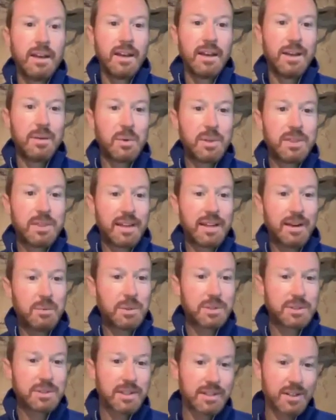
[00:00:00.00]
And with that,
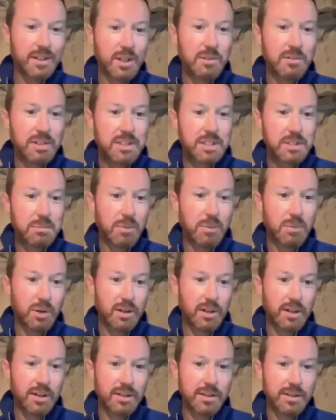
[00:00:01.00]
we'll turn it over to
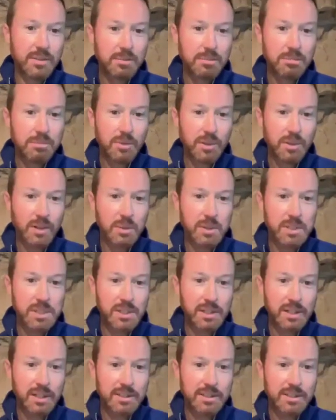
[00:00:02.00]
Maura. Maura, would
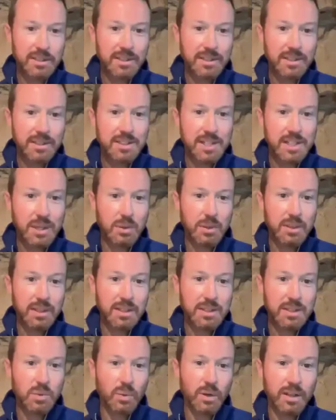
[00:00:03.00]
you like to share with
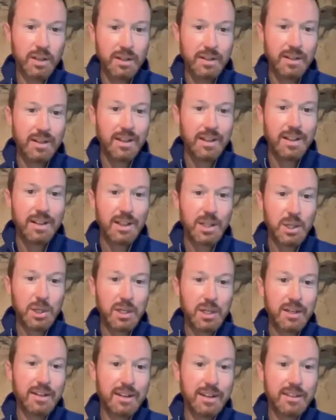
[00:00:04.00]
us what
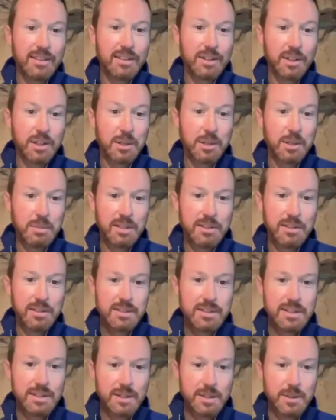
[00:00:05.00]
learn and unlearn
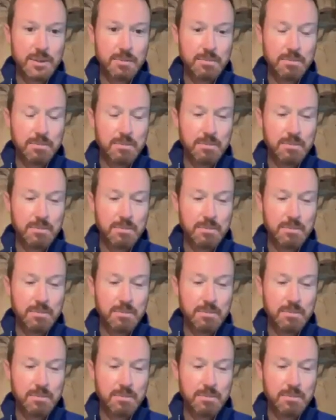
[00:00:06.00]
means to you?